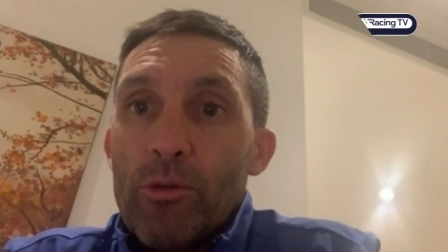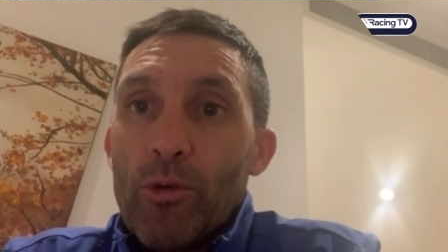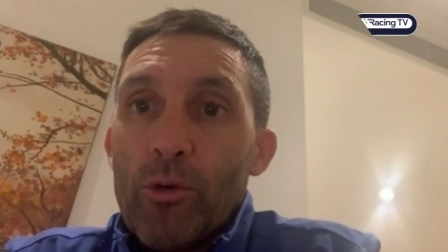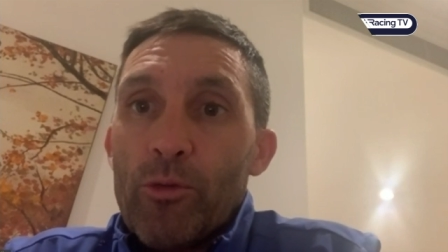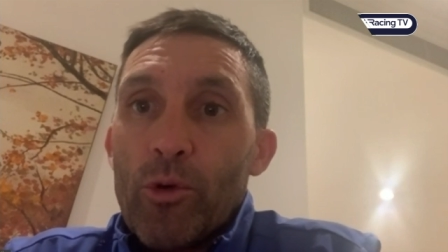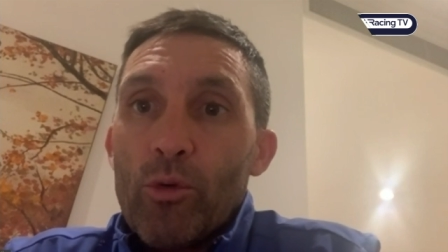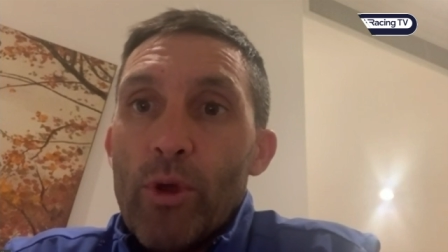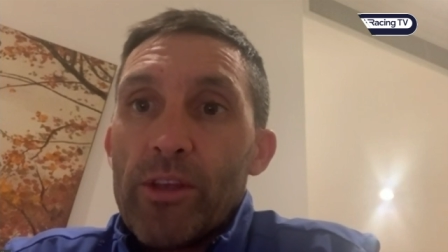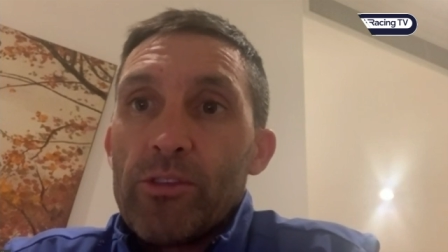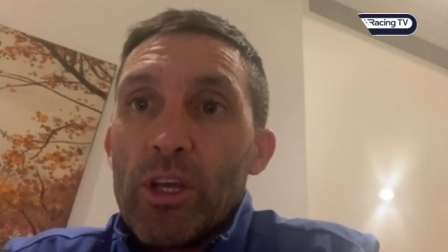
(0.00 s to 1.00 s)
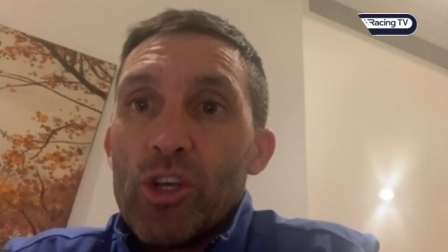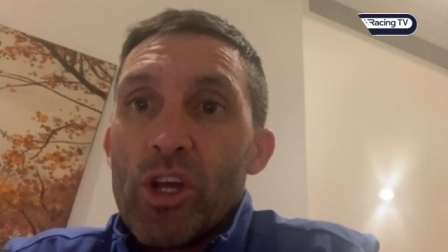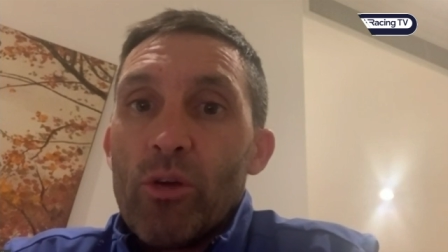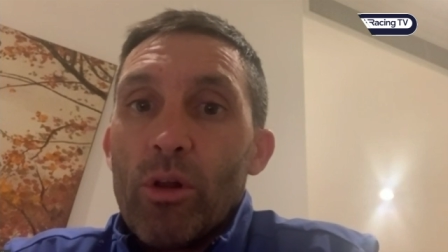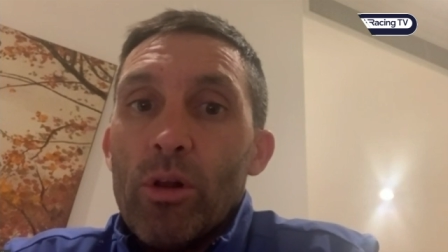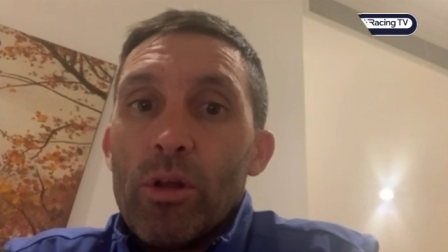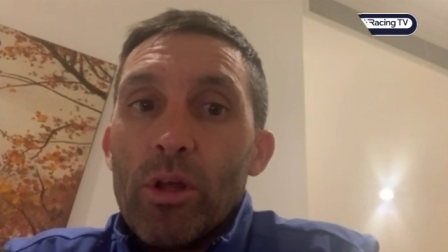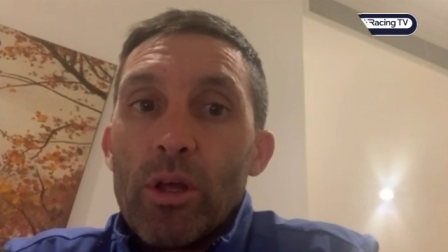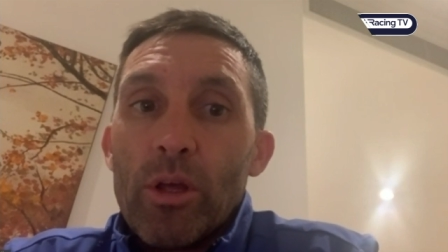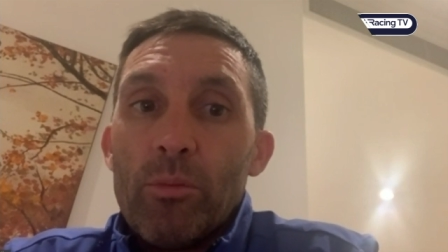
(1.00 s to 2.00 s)
for, for racing in general.
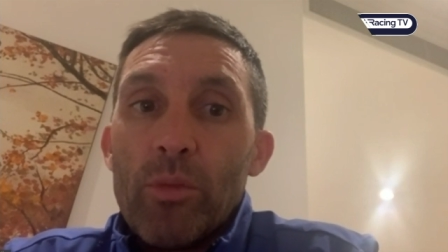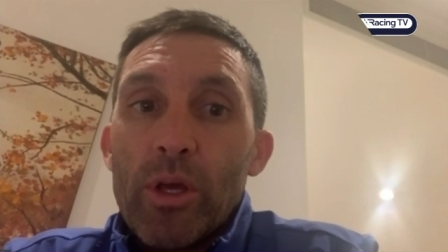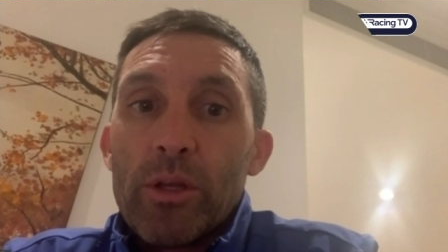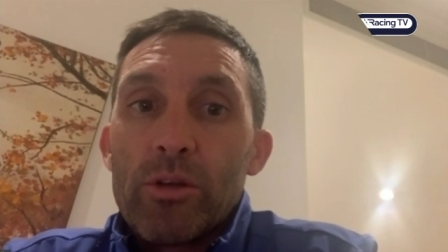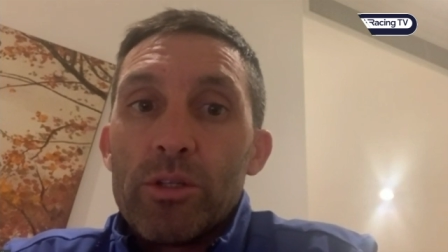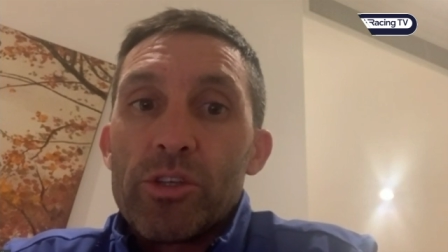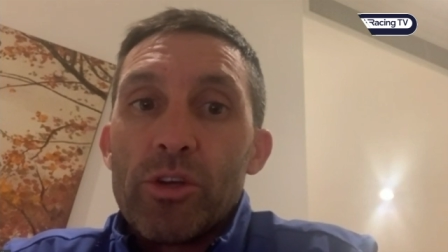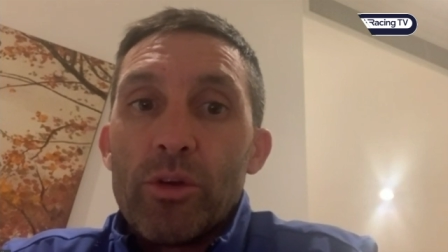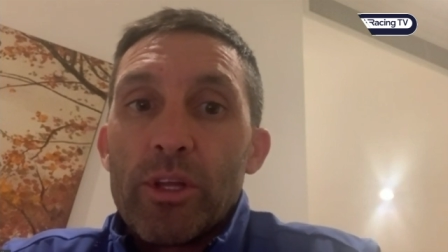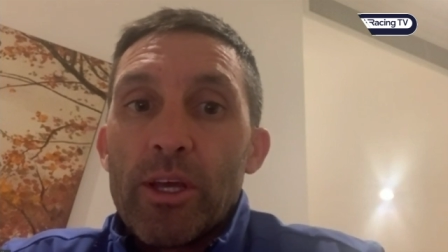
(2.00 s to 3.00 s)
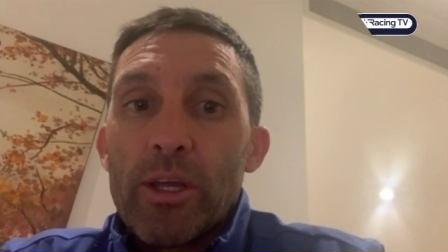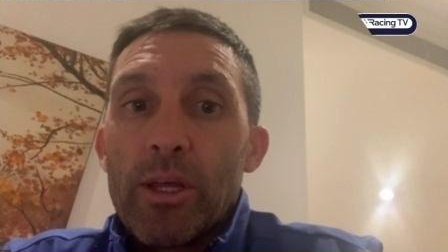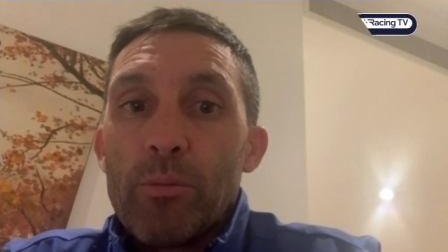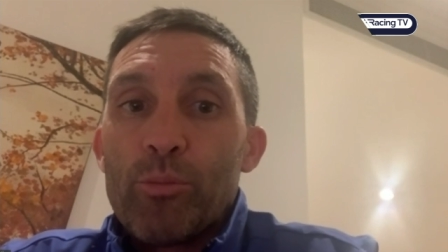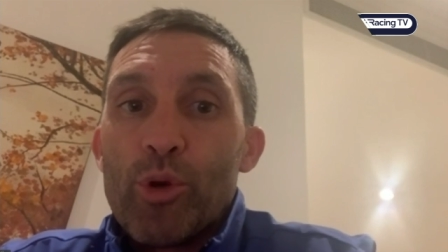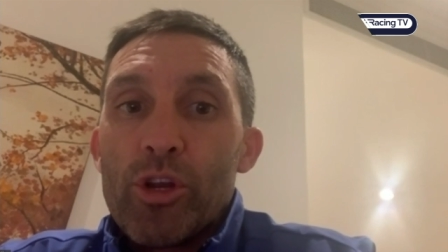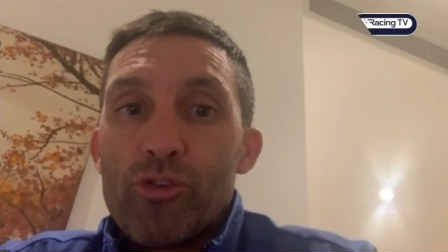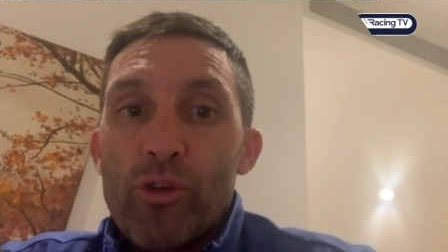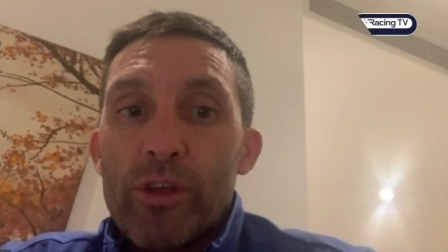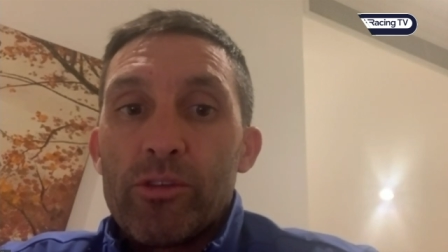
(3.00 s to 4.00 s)
Um, and considering that um,
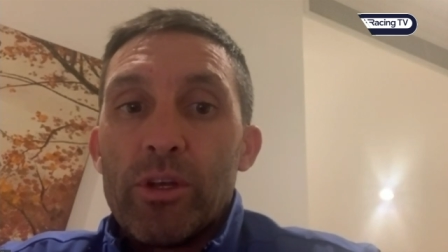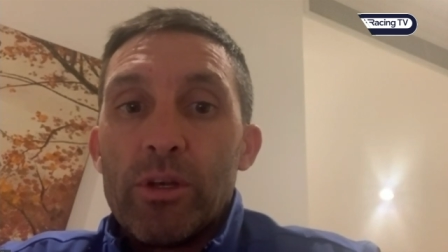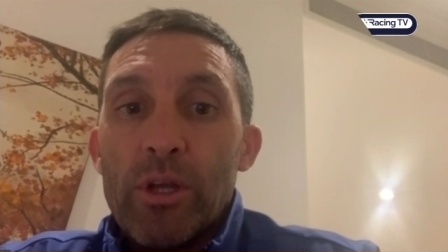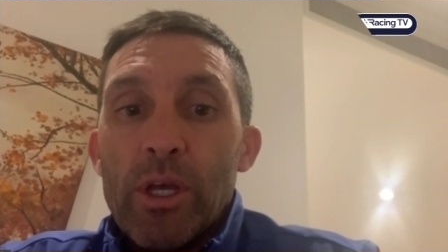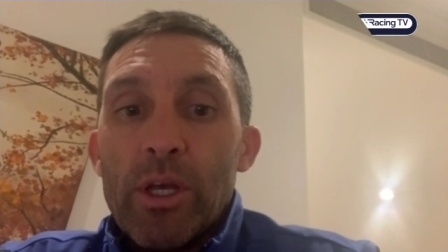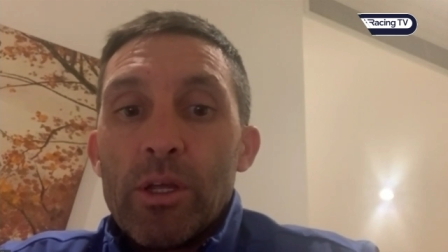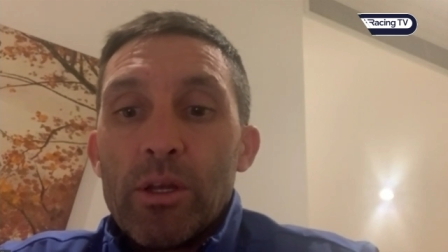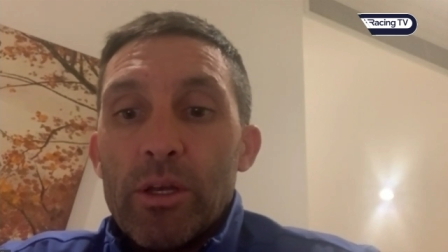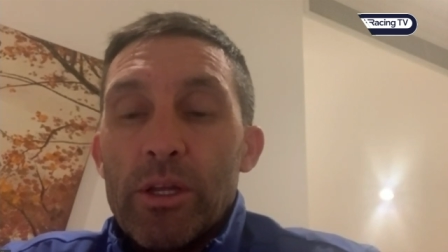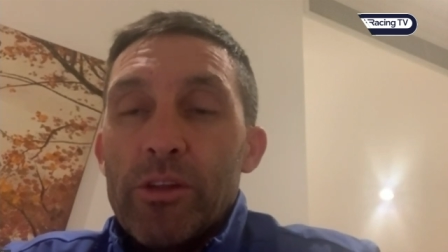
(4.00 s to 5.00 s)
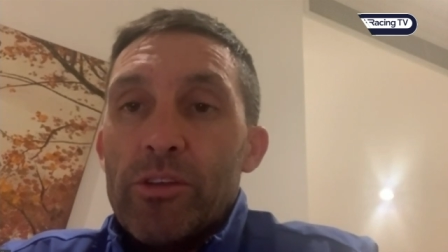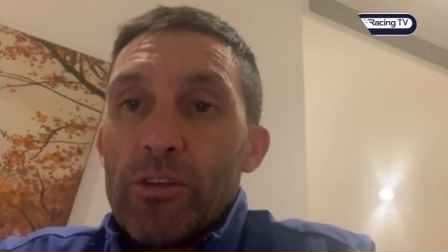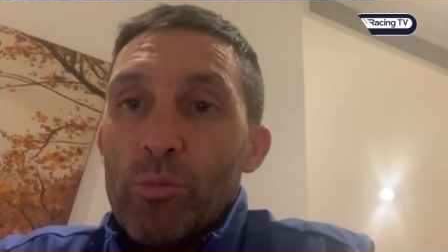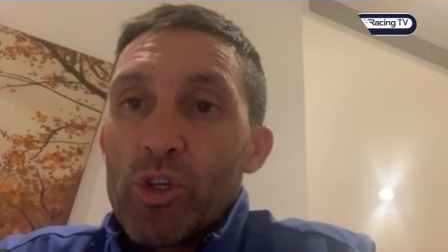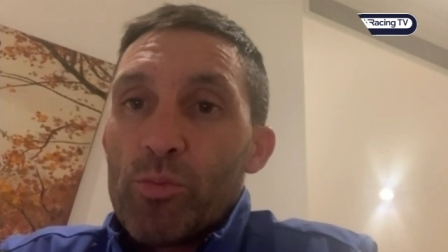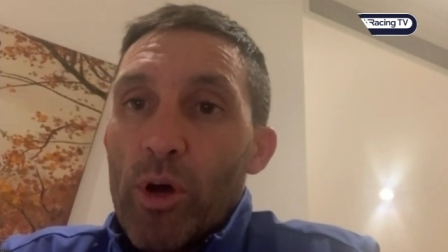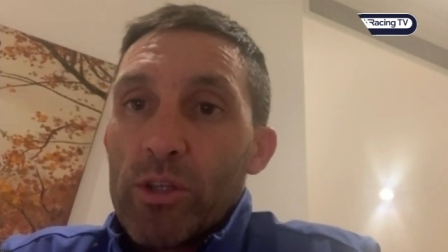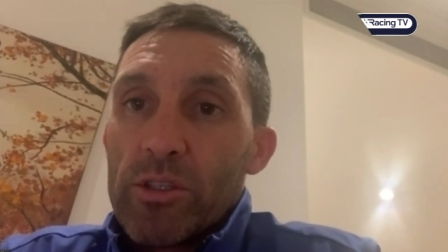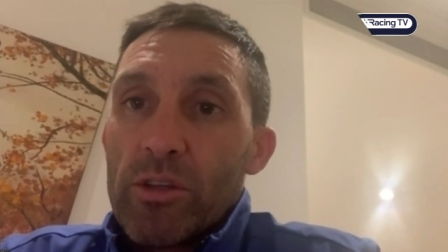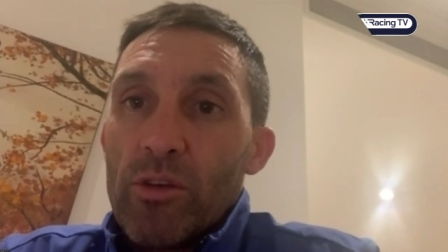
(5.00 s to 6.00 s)
British racing needs as much
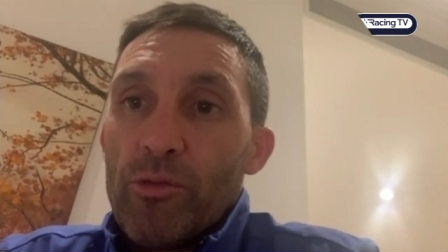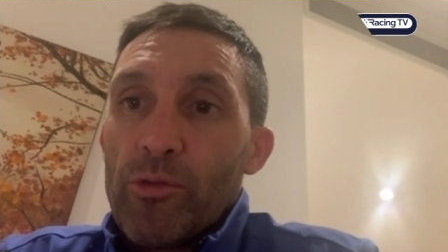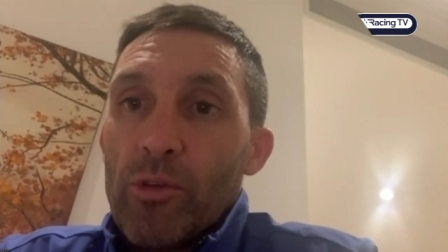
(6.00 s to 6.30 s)
positive